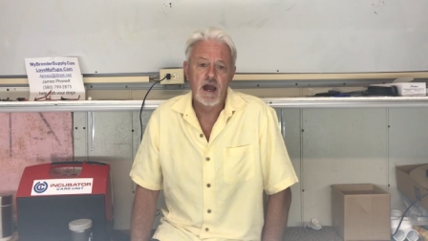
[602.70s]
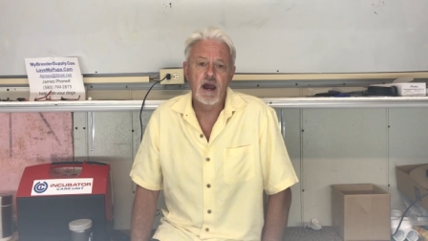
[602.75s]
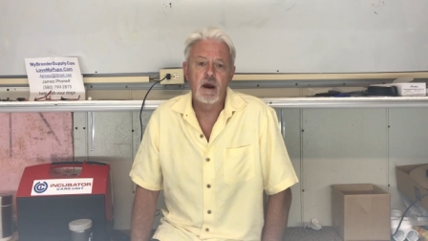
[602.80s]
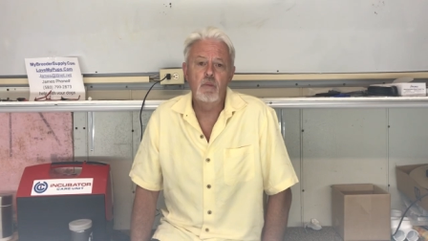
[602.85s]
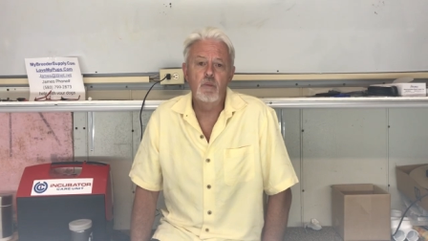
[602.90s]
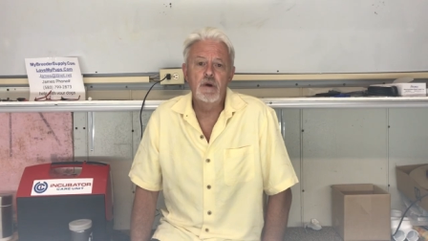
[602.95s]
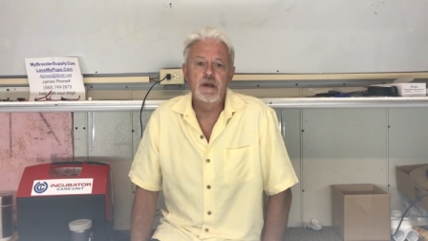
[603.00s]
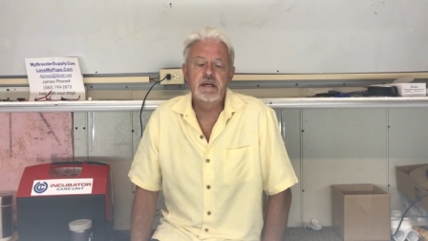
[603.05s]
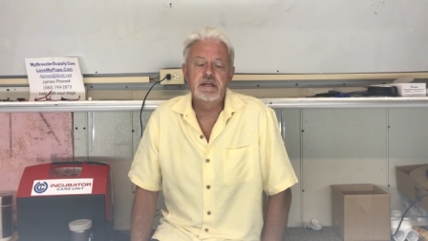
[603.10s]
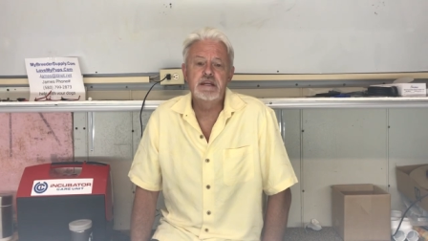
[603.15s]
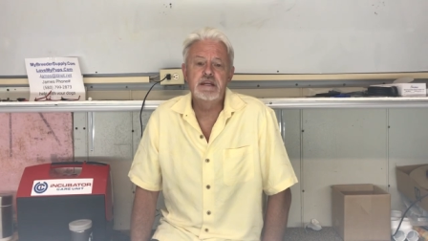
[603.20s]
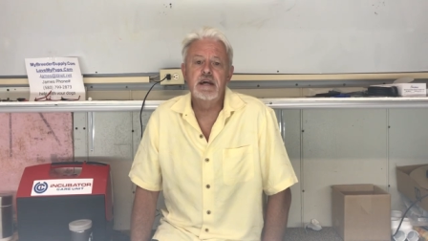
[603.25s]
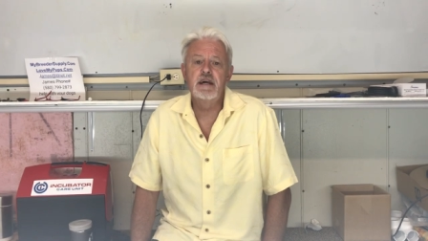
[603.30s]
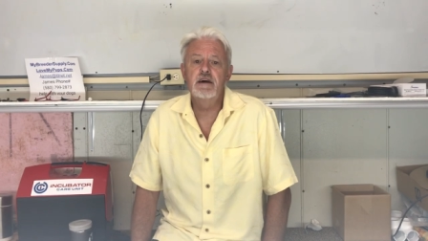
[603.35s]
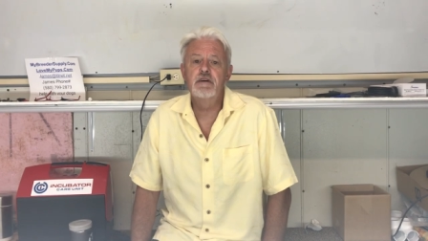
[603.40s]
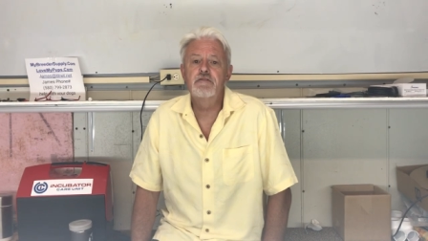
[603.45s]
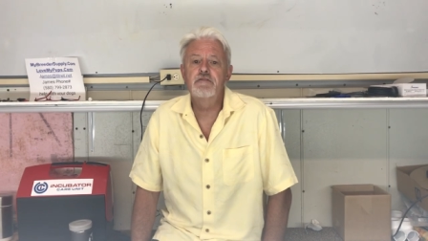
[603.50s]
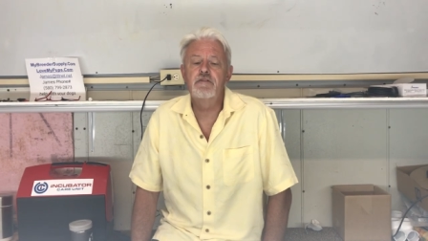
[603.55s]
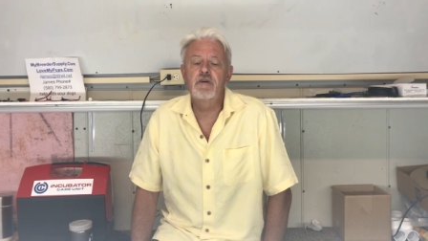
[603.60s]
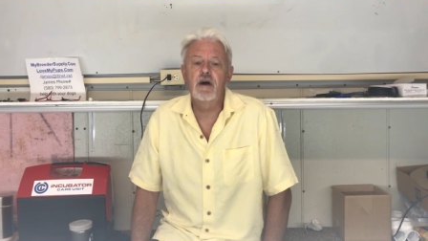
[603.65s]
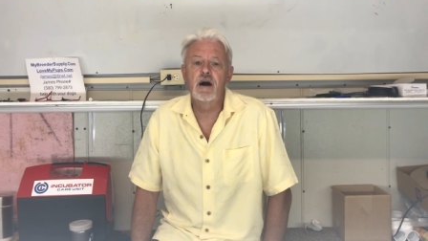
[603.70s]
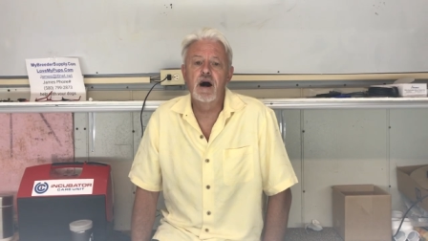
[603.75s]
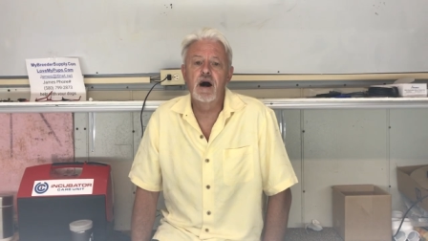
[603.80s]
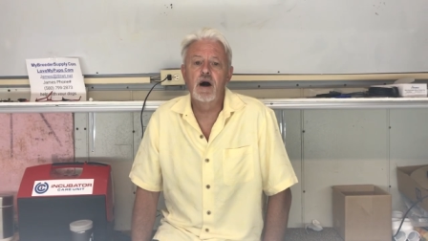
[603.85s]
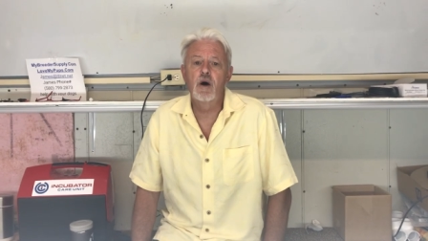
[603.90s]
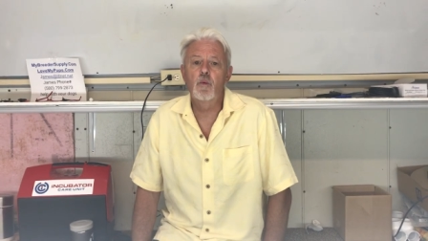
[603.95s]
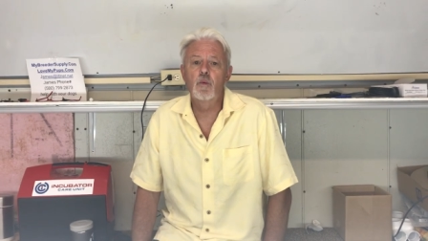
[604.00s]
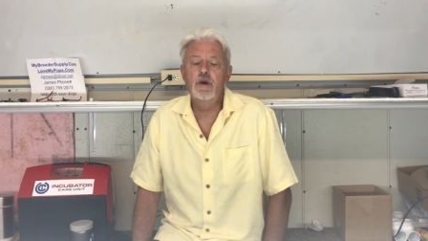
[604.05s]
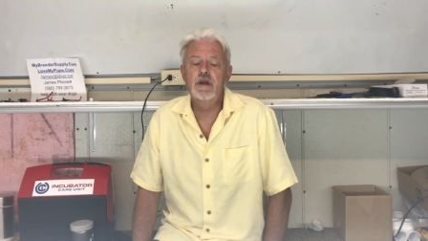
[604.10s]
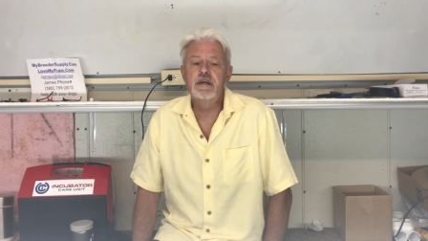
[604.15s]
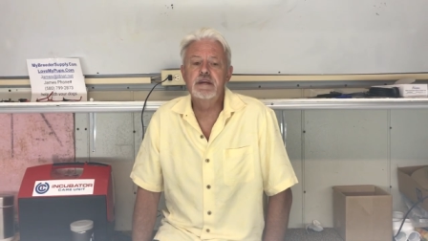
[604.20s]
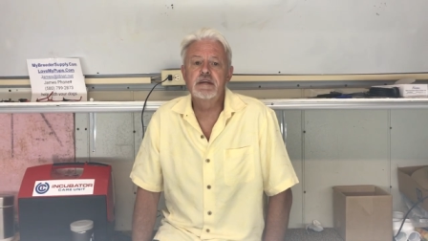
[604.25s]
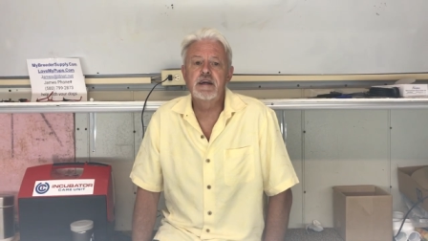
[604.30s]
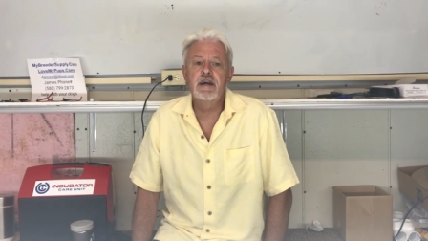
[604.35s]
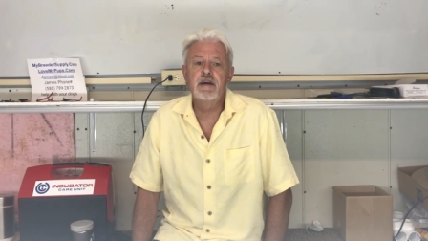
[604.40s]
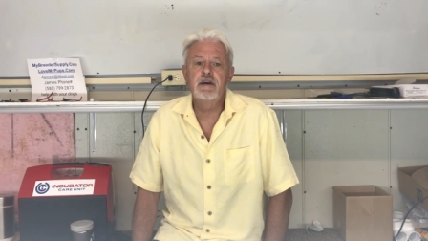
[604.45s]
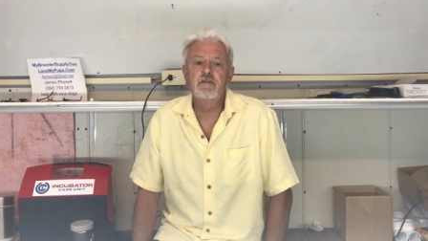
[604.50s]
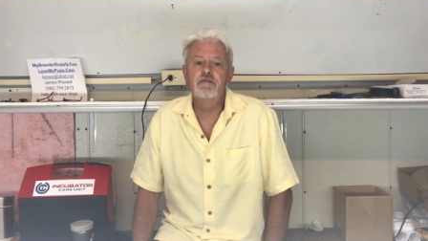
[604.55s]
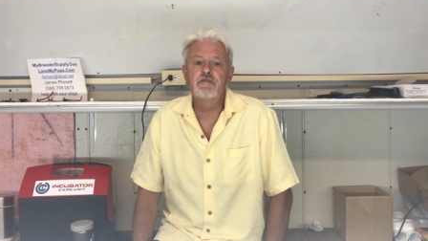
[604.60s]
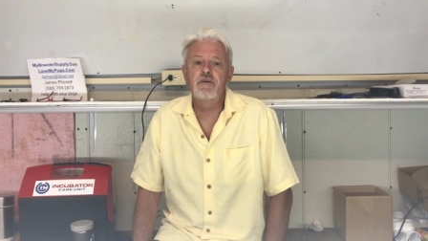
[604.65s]
and we give uh, we
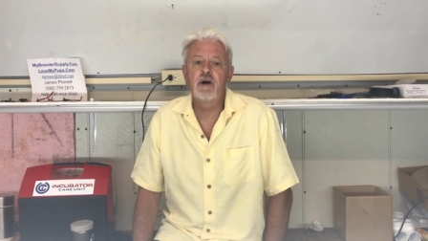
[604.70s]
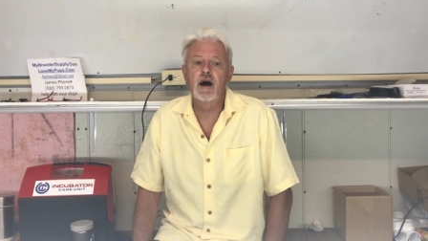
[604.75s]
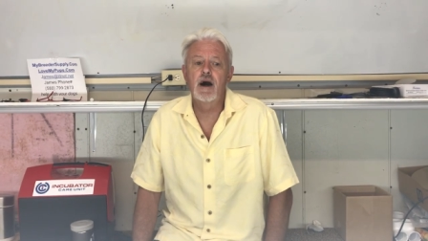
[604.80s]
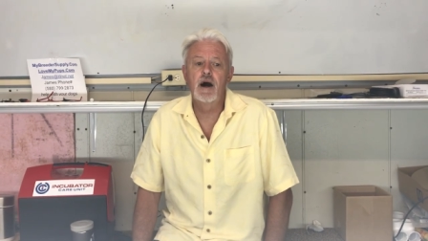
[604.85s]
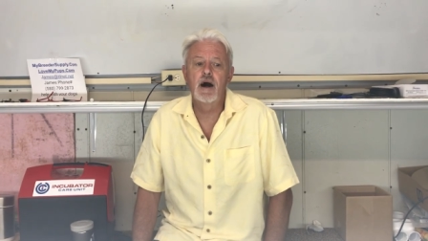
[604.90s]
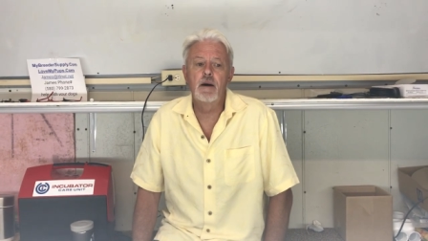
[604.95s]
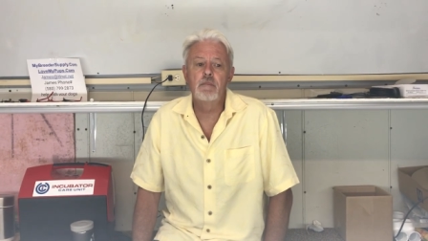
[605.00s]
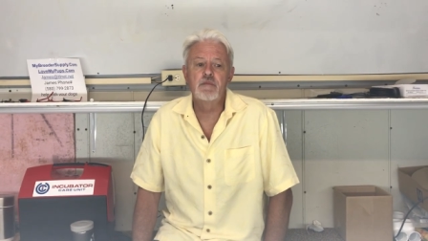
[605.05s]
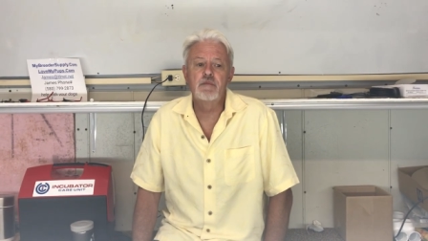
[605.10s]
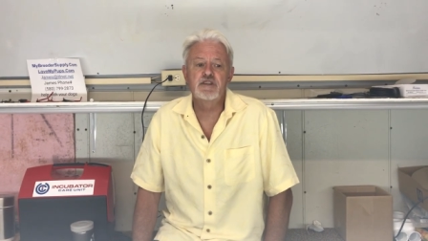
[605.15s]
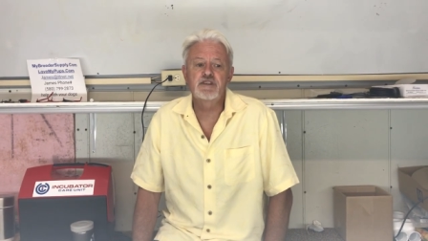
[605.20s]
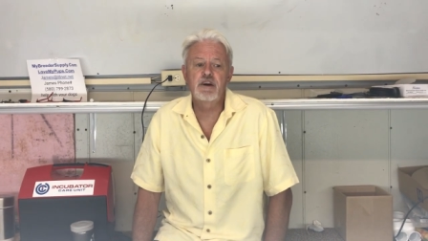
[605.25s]
give um,